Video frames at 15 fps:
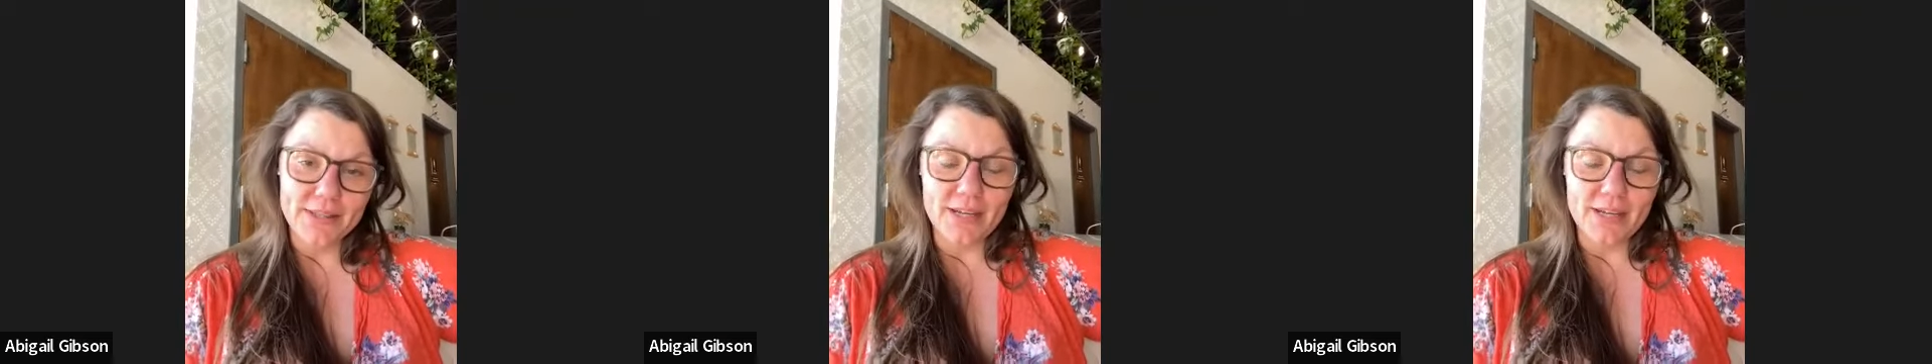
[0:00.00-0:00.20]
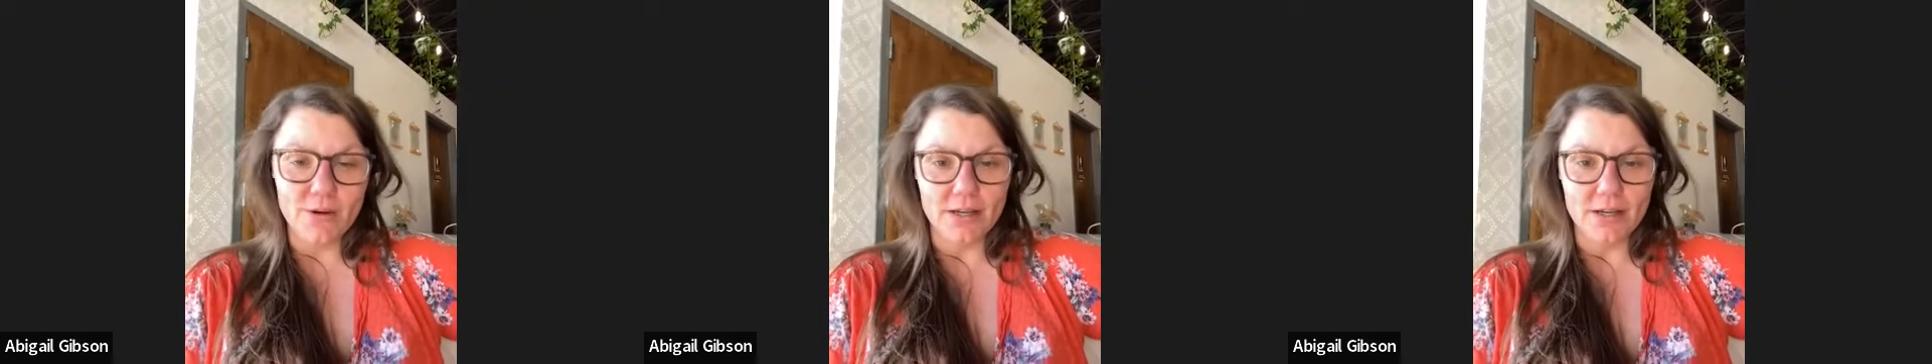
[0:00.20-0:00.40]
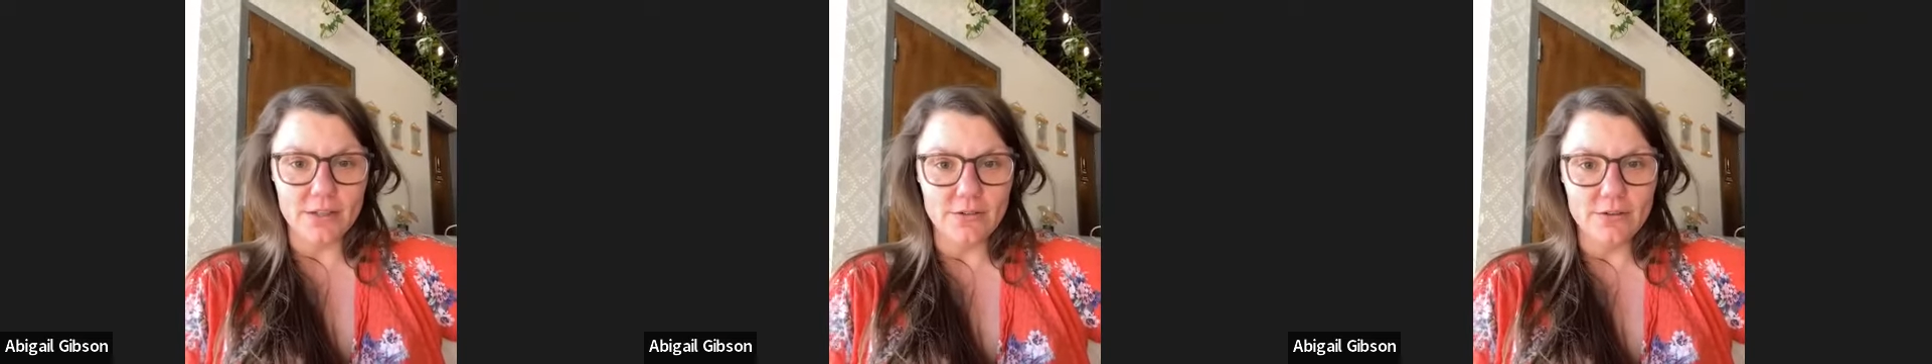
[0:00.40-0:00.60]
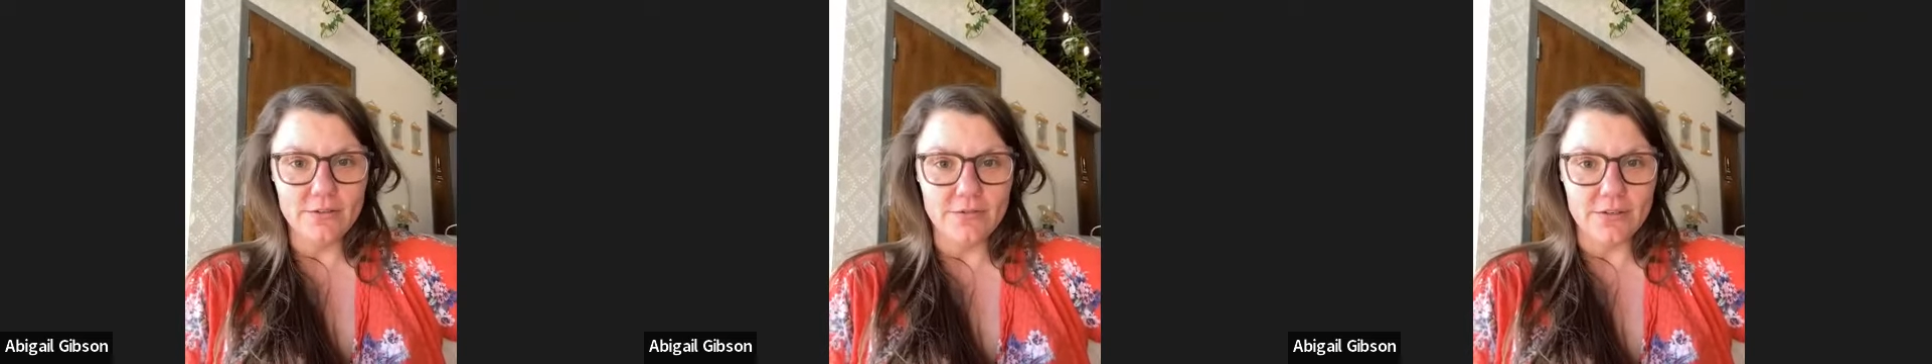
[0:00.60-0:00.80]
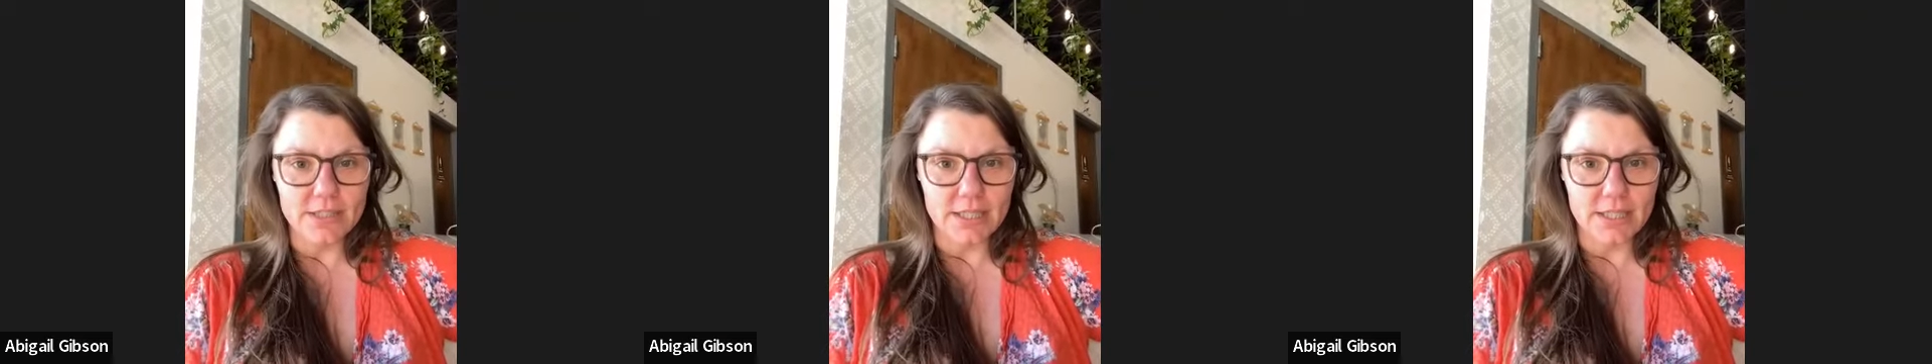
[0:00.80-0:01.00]
but they want you to
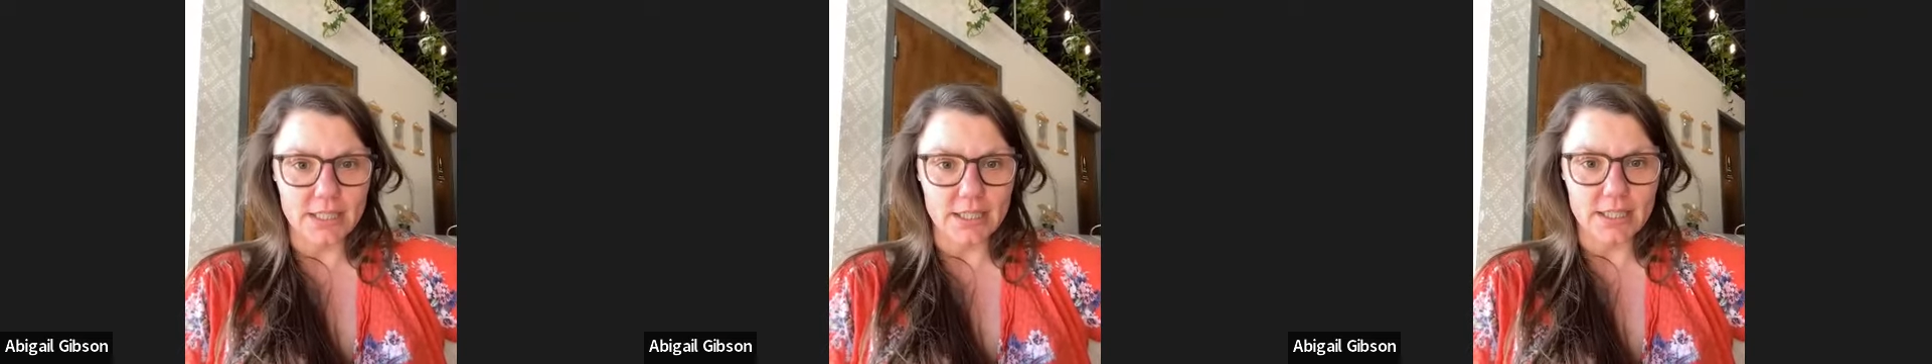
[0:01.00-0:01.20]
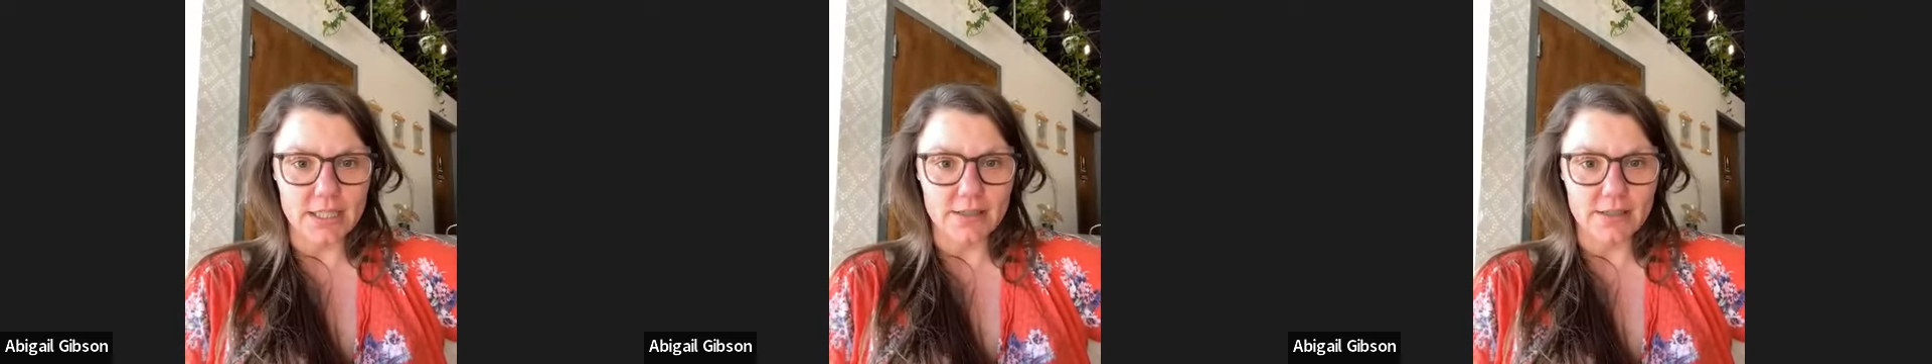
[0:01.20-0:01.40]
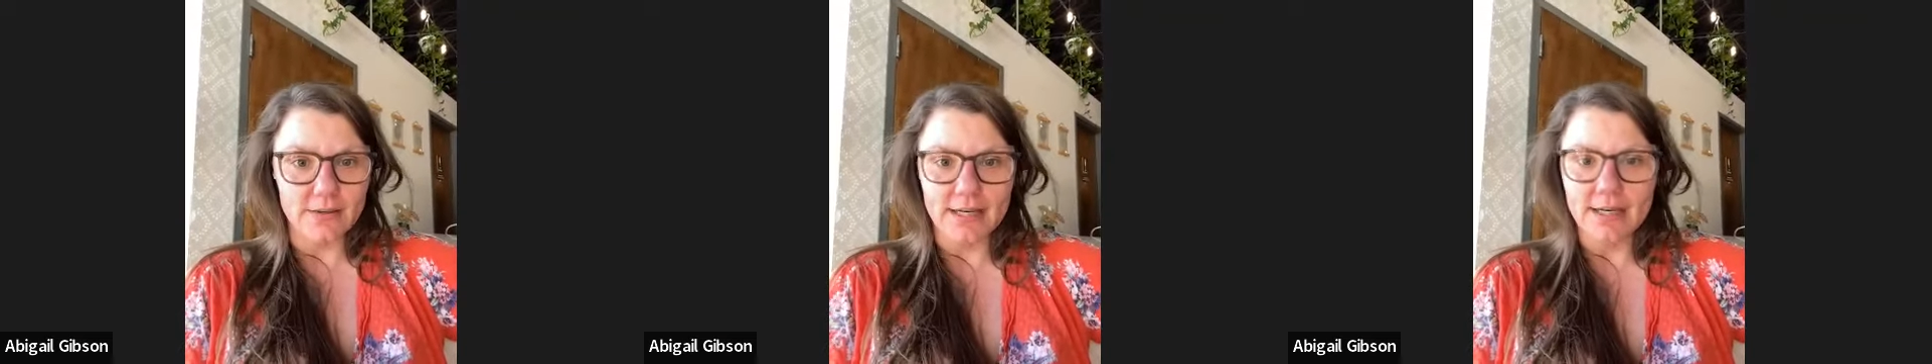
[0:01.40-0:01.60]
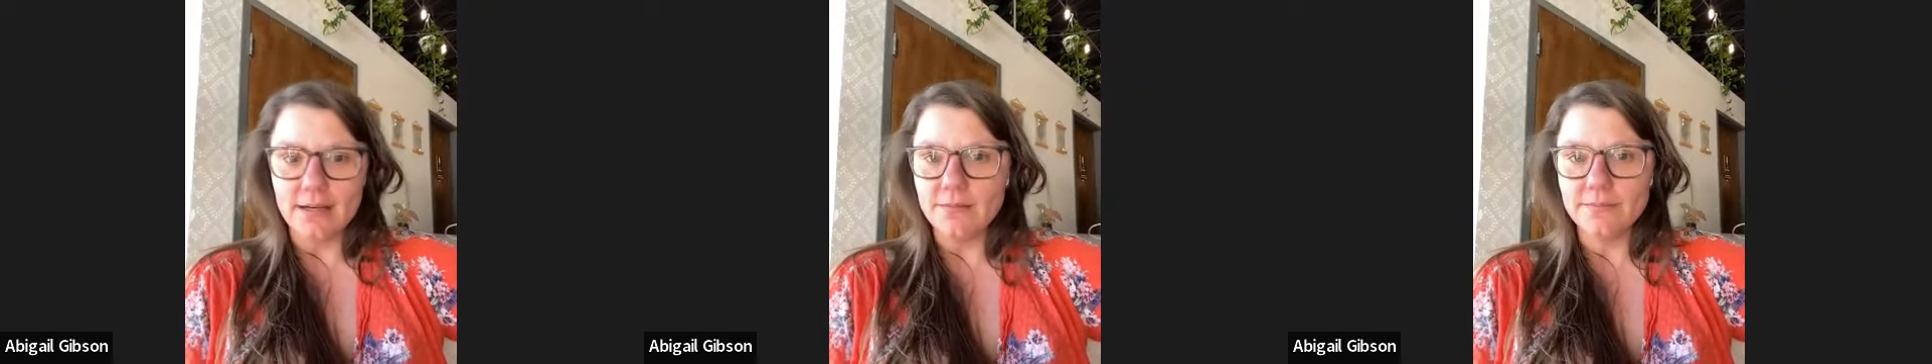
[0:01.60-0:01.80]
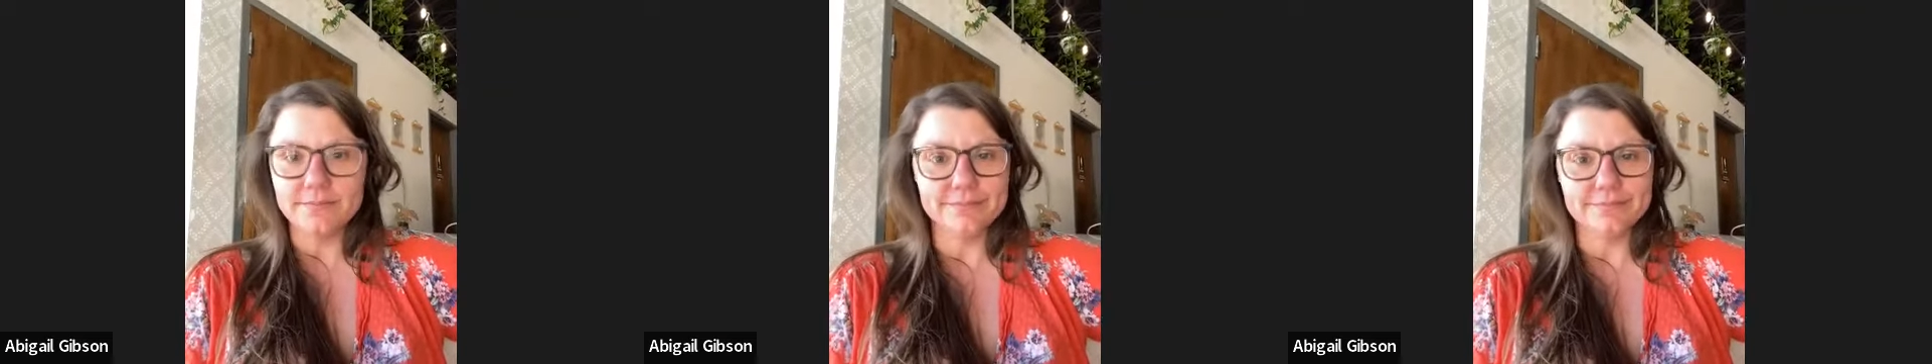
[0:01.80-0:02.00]
physically go
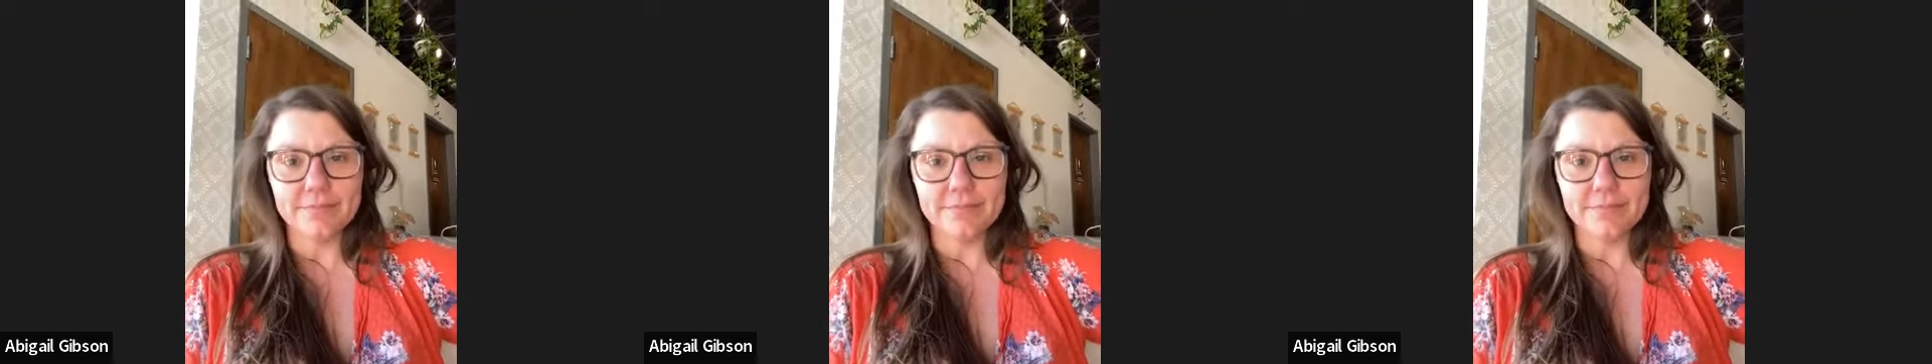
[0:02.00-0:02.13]
out.